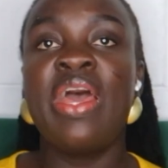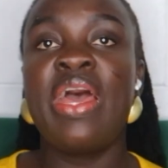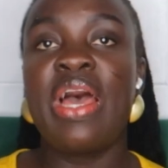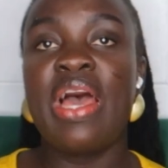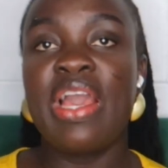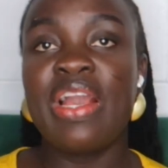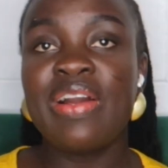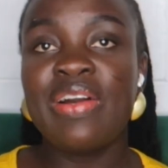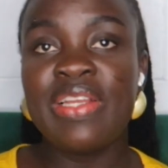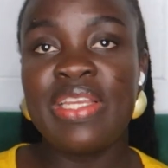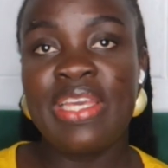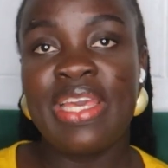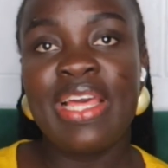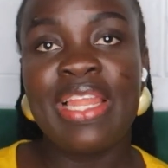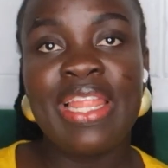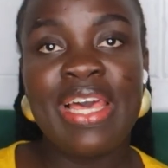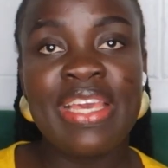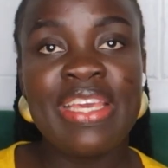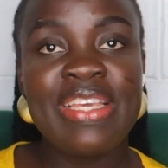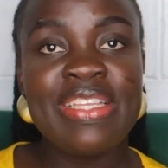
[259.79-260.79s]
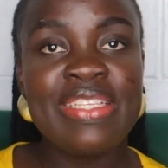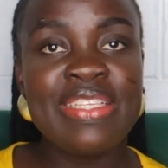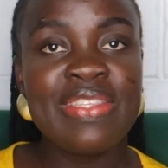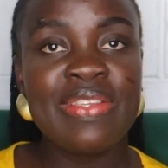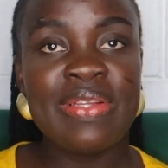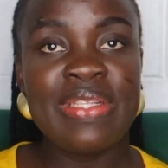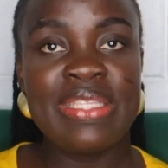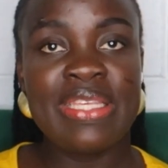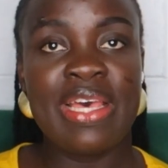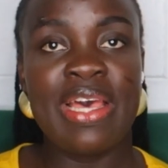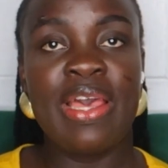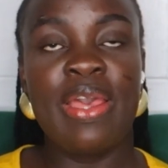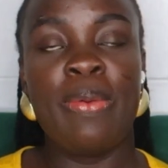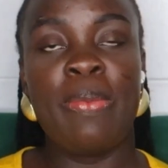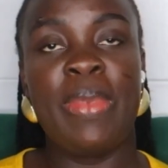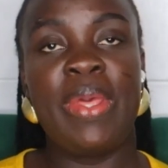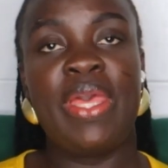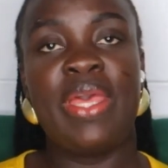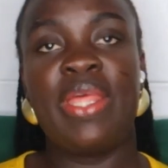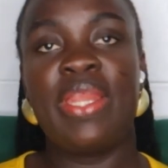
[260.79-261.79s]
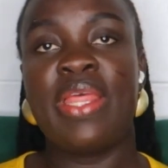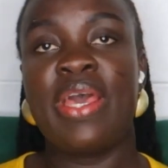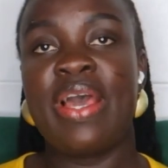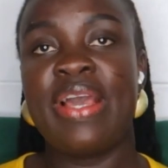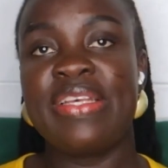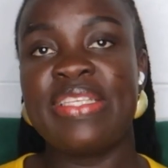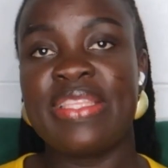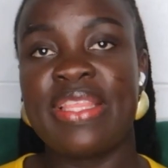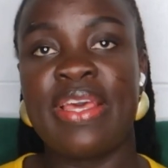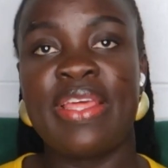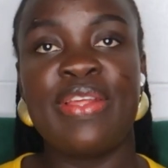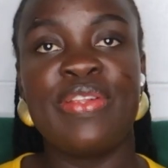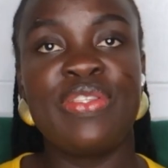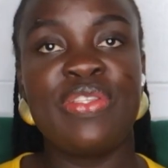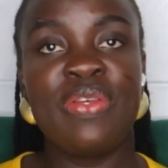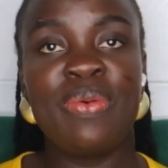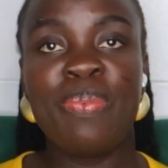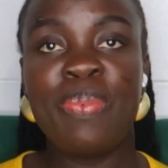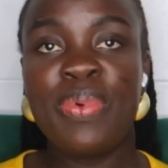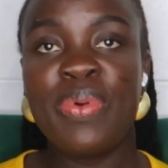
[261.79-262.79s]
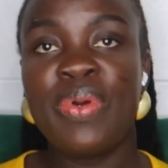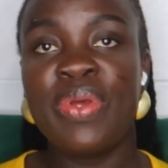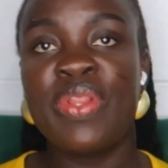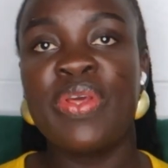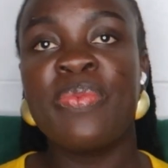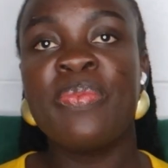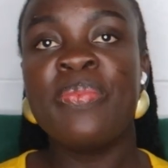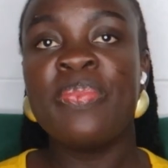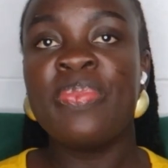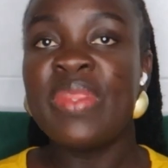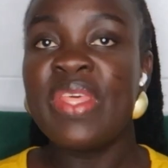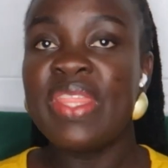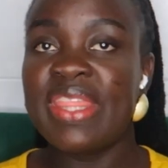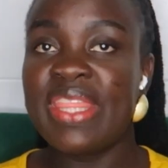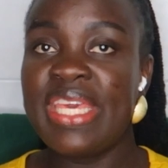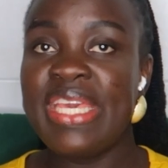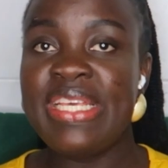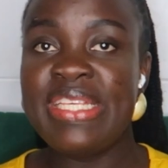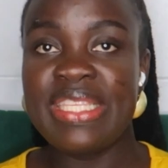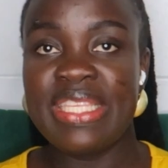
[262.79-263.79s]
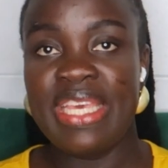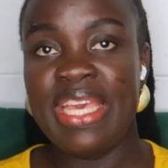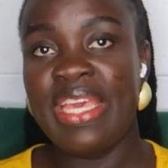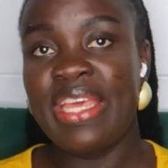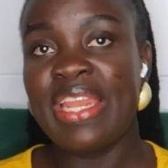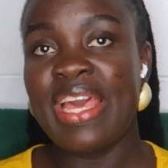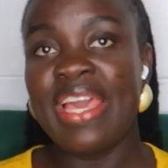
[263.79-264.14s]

I got their luggages on time and I started to put things in.